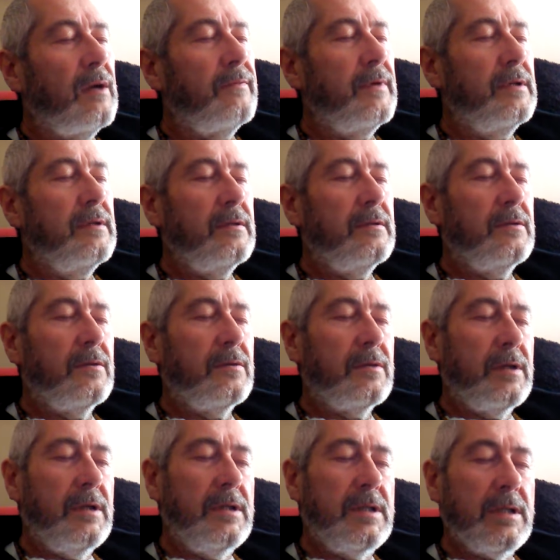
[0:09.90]
find it not
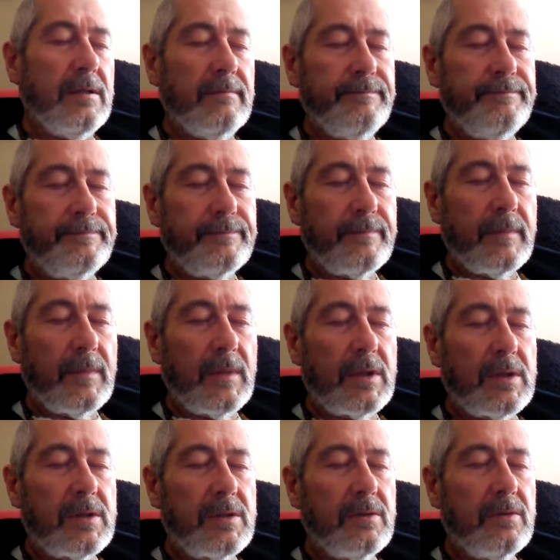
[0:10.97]
easy
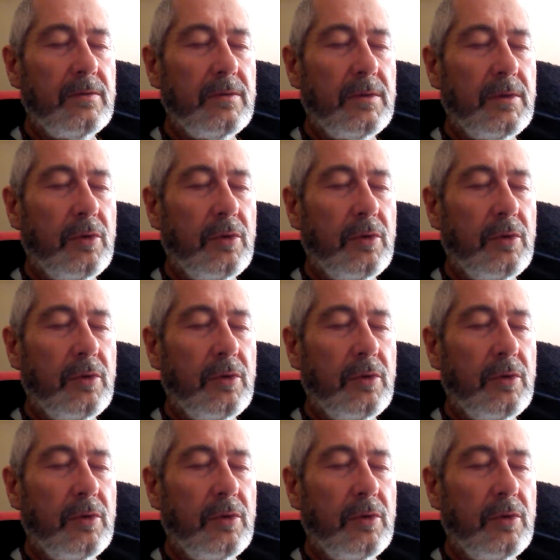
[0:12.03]
to